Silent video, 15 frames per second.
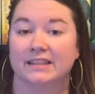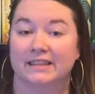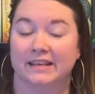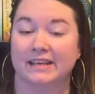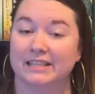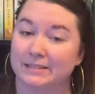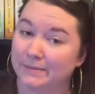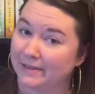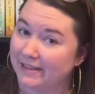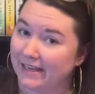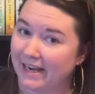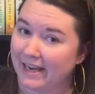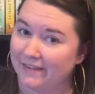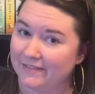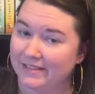The next book that
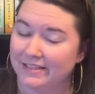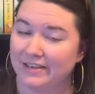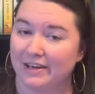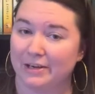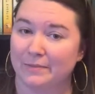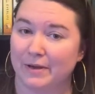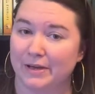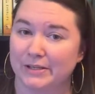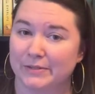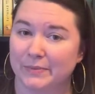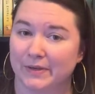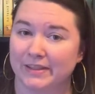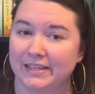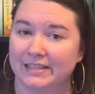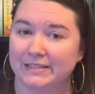I have to talk about is
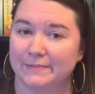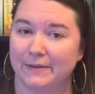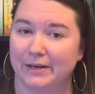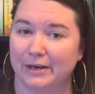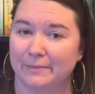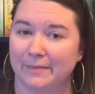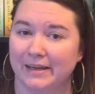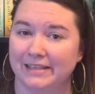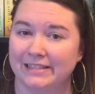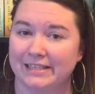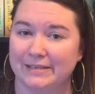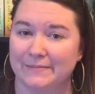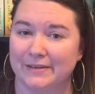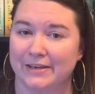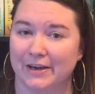one that's been on my
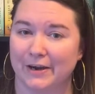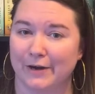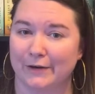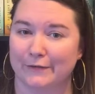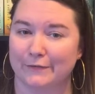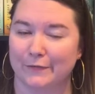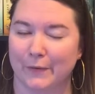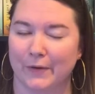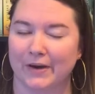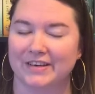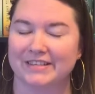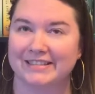TBR for